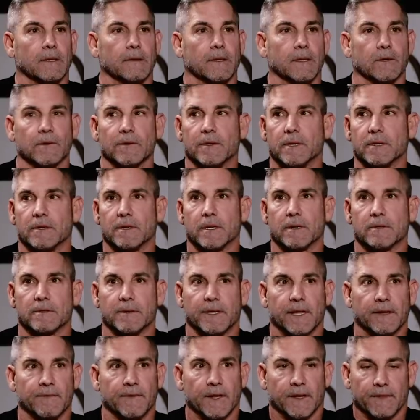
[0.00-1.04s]
they're, they're, they're,
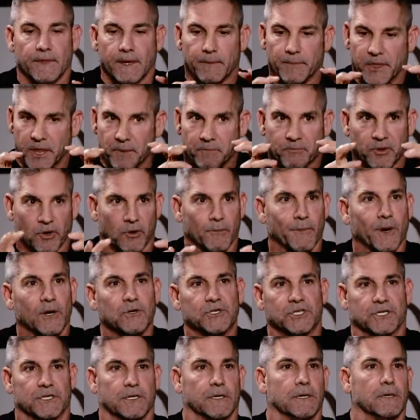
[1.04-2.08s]
the, the, the
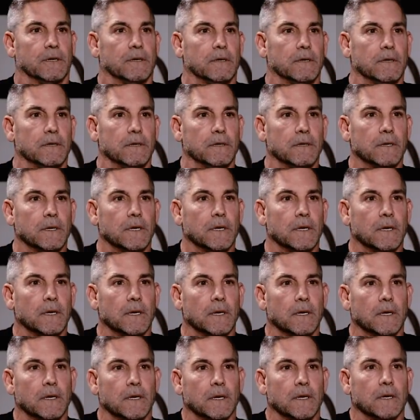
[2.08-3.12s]
promotion.
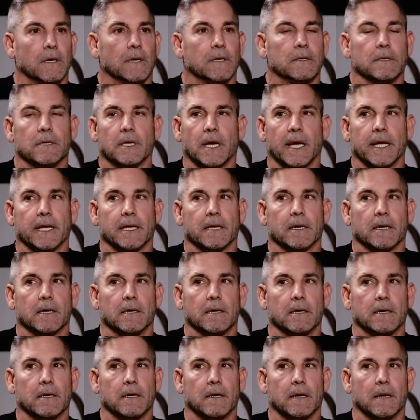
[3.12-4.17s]
Like,
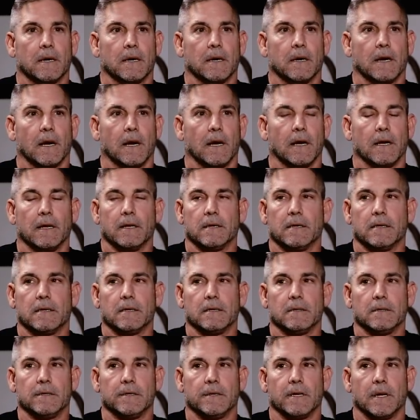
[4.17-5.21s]
uh,
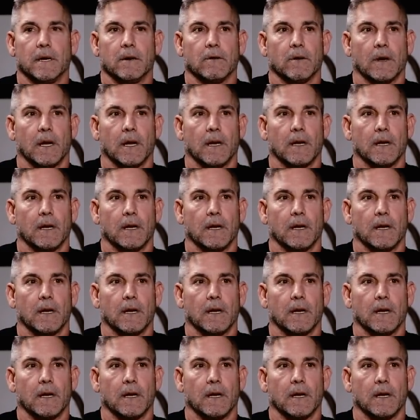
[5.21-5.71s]
you know,